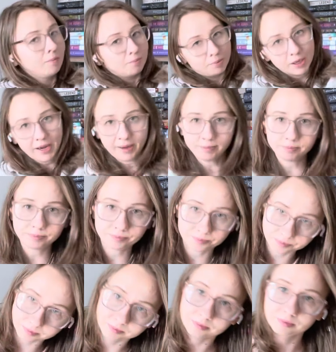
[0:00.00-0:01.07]
But
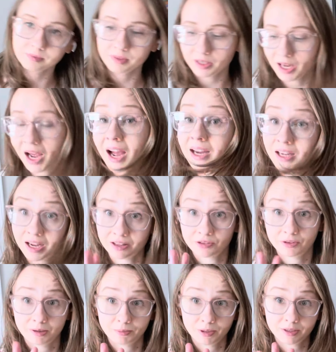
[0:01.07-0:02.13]
I got
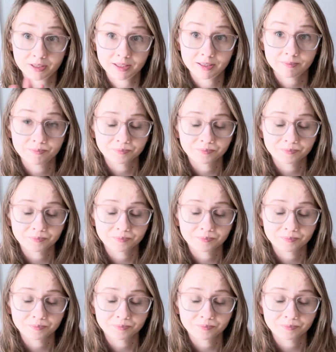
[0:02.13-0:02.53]
3 books.